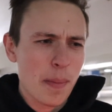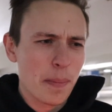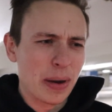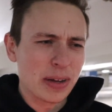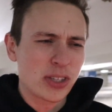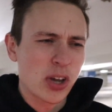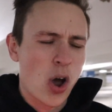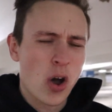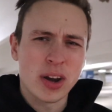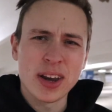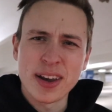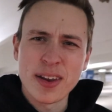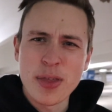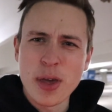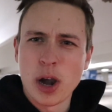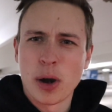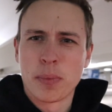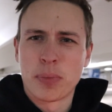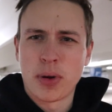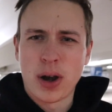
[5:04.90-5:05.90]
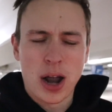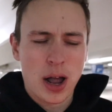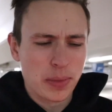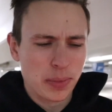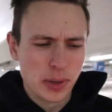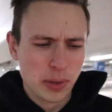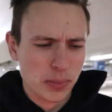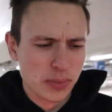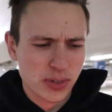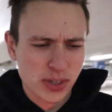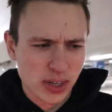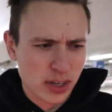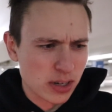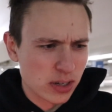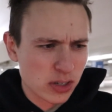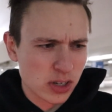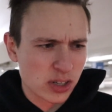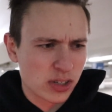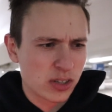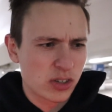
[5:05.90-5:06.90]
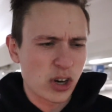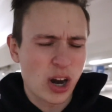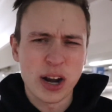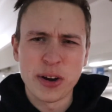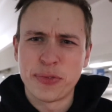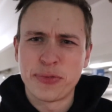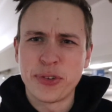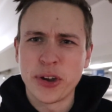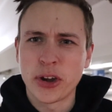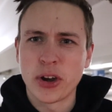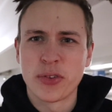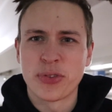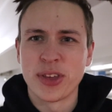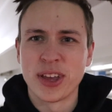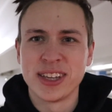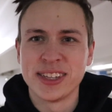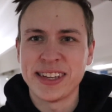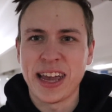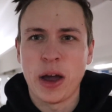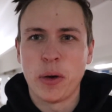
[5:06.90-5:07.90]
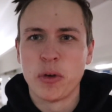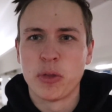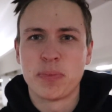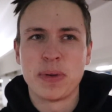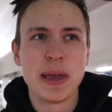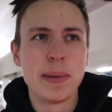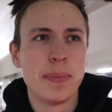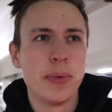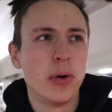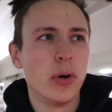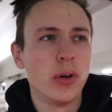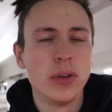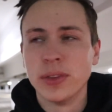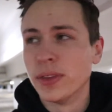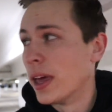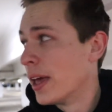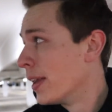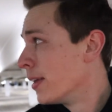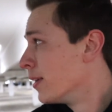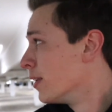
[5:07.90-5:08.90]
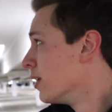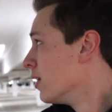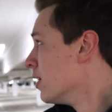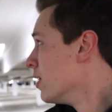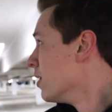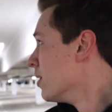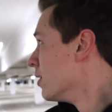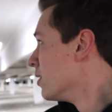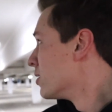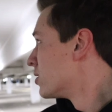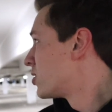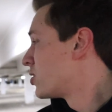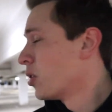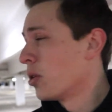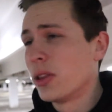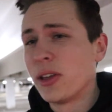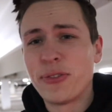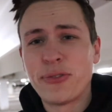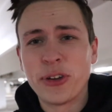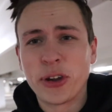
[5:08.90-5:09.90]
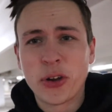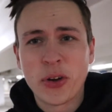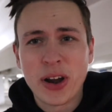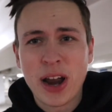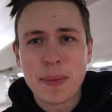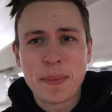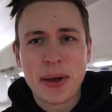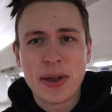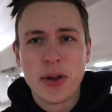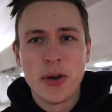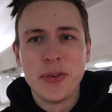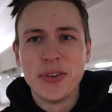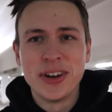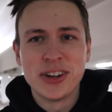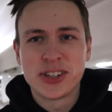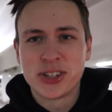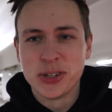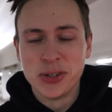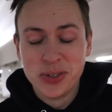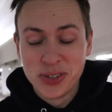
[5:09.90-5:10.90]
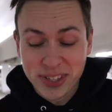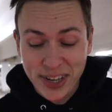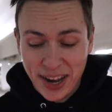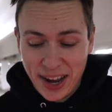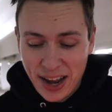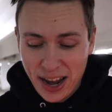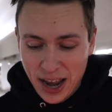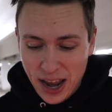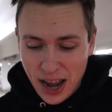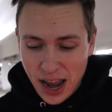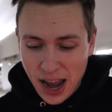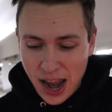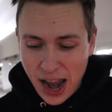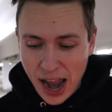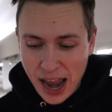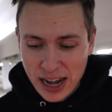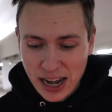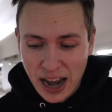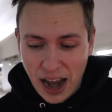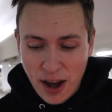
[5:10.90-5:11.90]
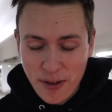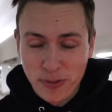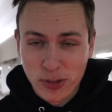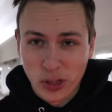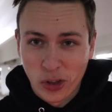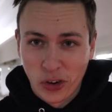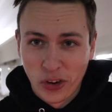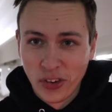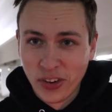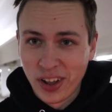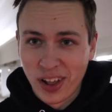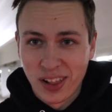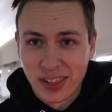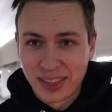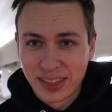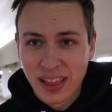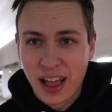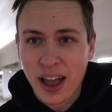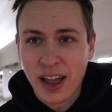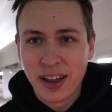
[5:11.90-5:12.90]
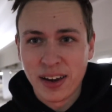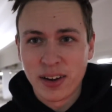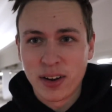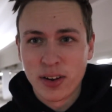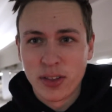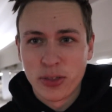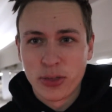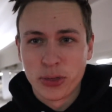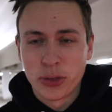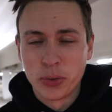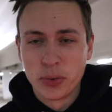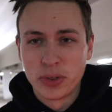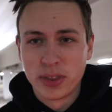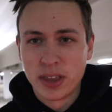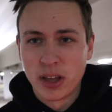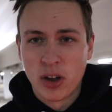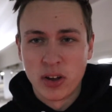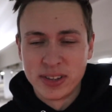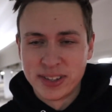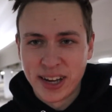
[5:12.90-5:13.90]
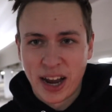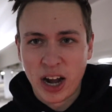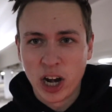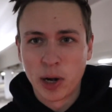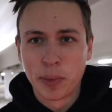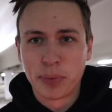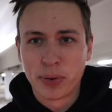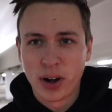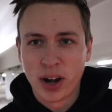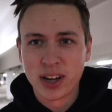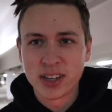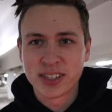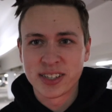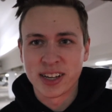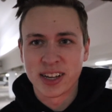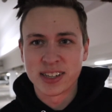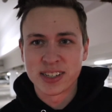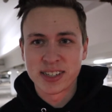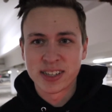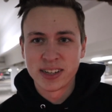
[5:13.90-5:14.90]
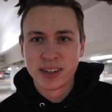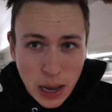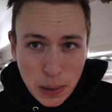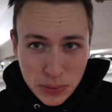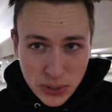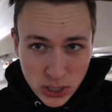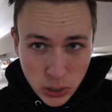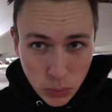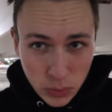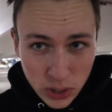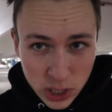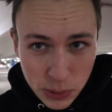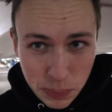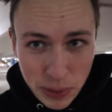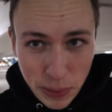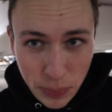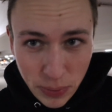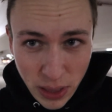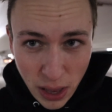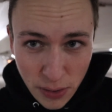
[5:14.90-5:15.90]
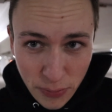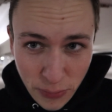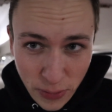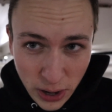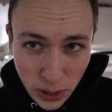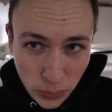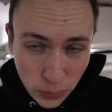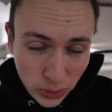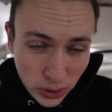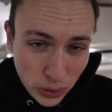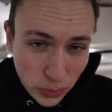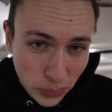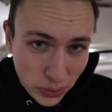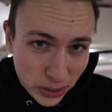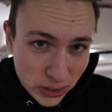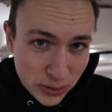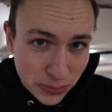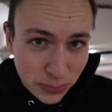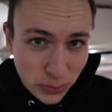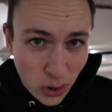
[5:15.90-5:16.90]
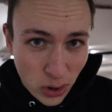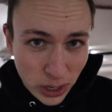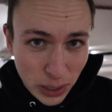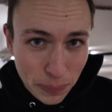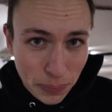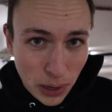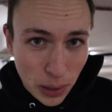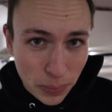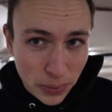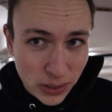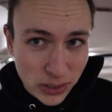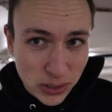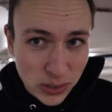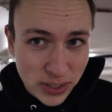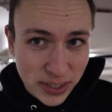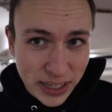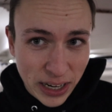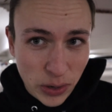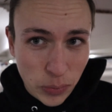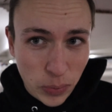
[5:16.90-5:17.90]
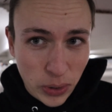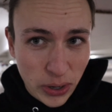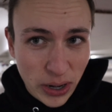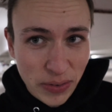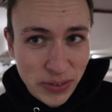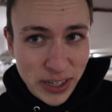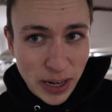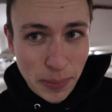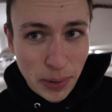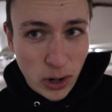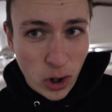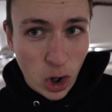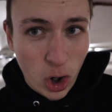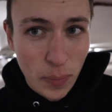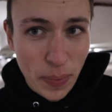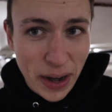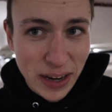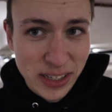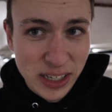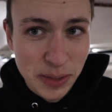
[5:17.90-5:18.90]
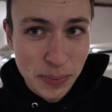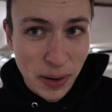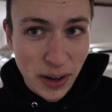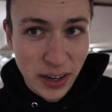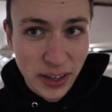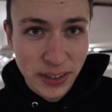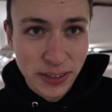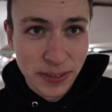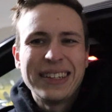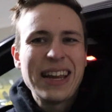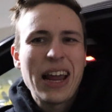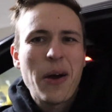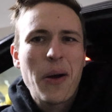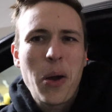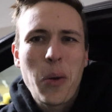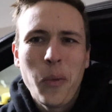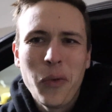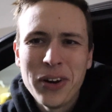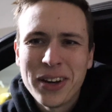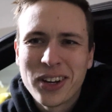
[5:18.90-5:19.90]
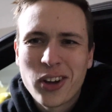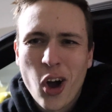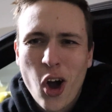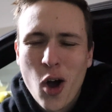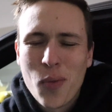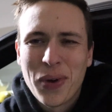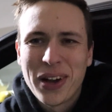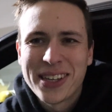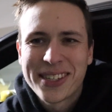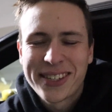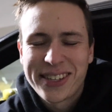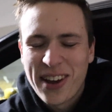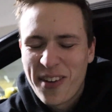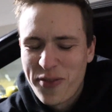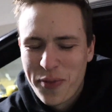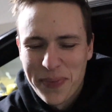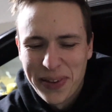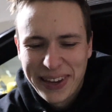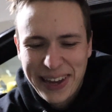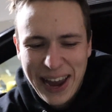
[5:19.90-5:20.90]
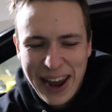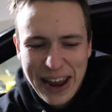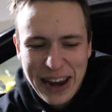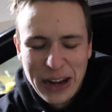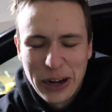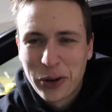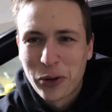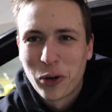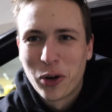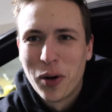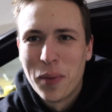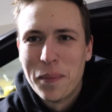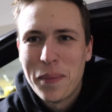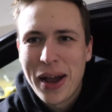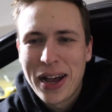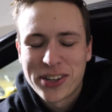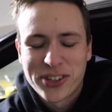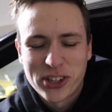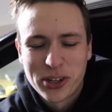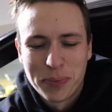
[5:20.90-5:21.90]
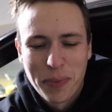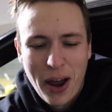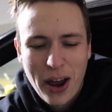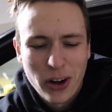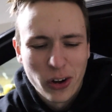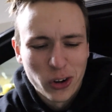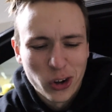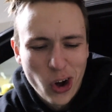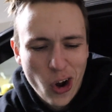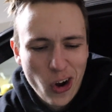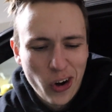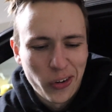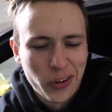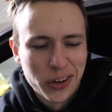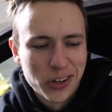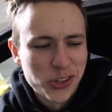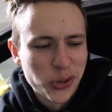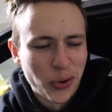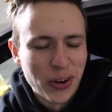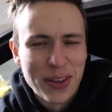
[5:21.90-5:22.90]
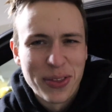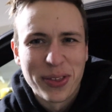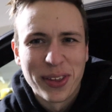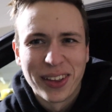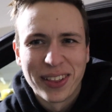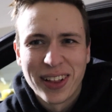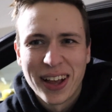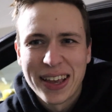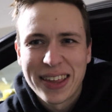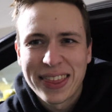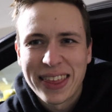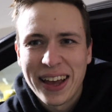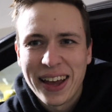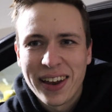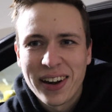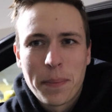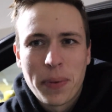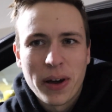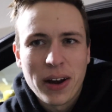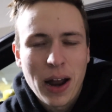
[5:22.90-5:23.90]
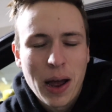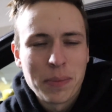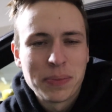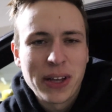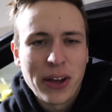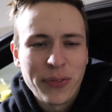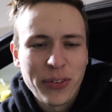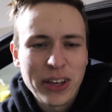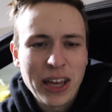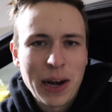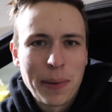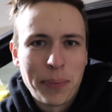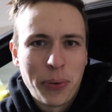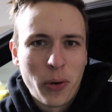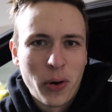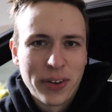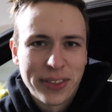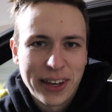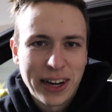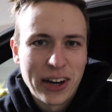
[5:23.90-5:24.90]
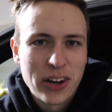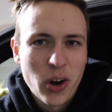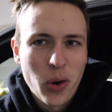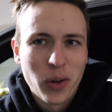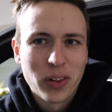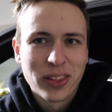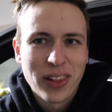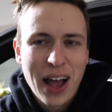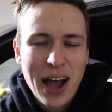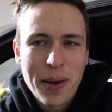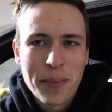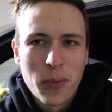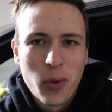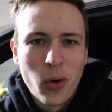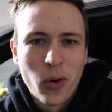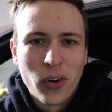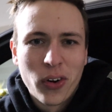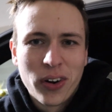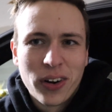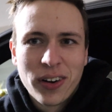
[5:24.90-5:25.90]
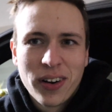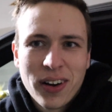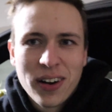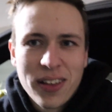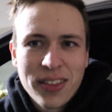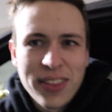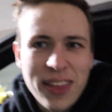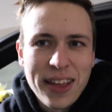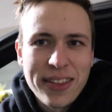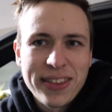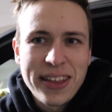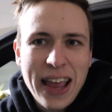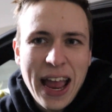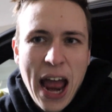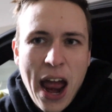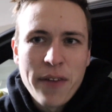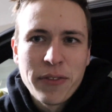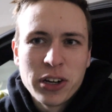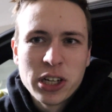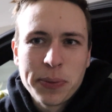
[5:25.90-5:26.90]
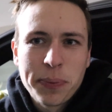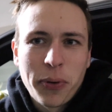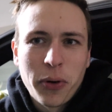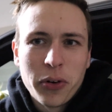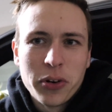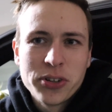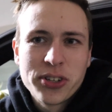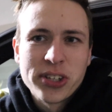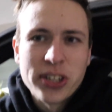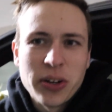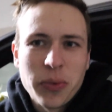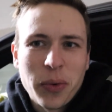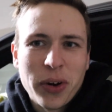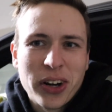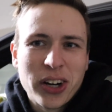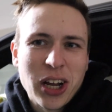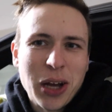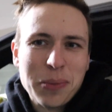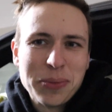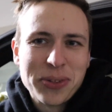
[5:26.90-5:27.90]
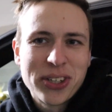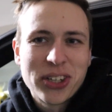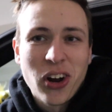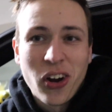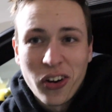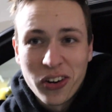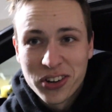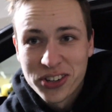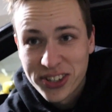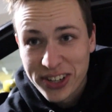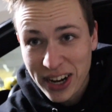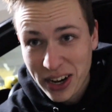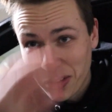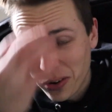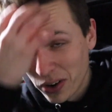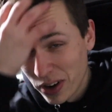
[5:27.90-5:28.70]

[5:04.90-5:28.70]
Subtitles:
by talking to their problems, and just trying to figure things out with people, and then slowly figuring out my own issues. And I've learned a lot through the entire process. I'm still one of those people that I find it really weird to vlog in public, so it's kind of weird every time a car passes by. Now, I wouldn't call myself a mechanic or a mastermind on cars or anything like that, but I'm definitely at a point that I know a lot more than the average person when it comes to cars now.